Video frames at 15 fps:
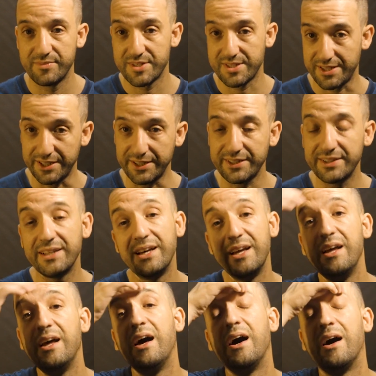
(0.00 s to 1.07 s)
start,
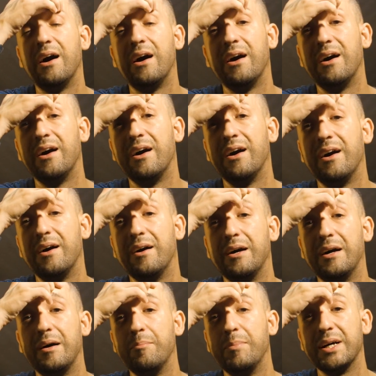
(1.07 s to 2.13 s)

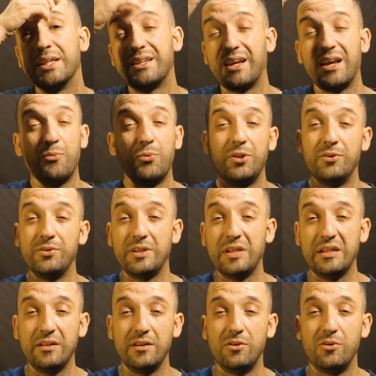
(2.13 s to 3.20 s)
but again, we don't
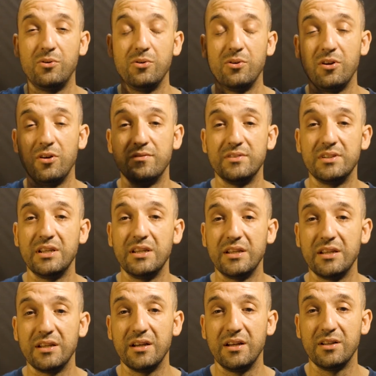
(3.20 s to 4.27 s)
need all of
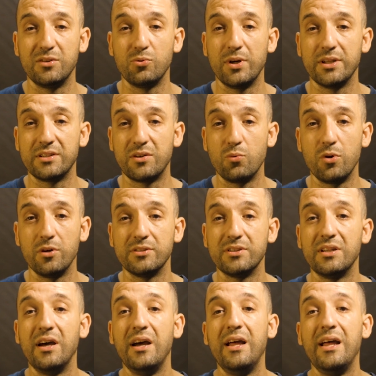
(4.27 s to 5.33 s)
the 200 watt
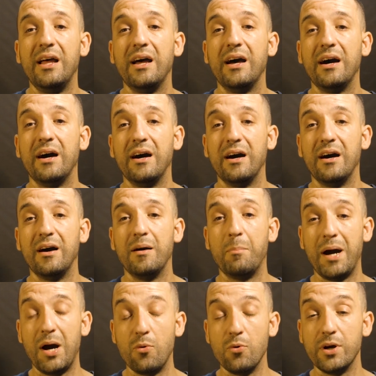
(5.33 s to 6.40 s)

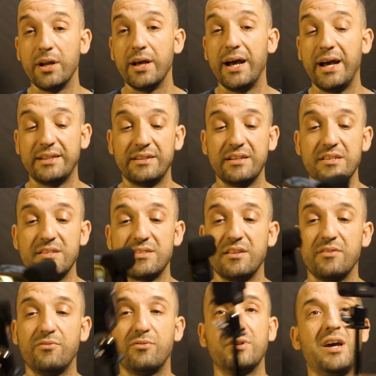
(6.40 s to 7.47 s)
power, at least
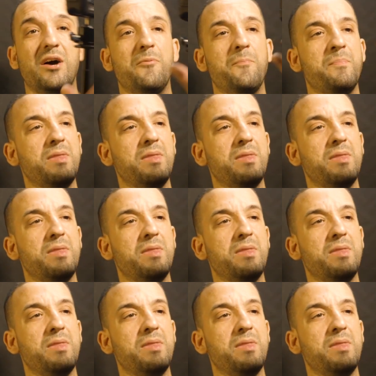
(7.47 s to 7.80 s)
for now.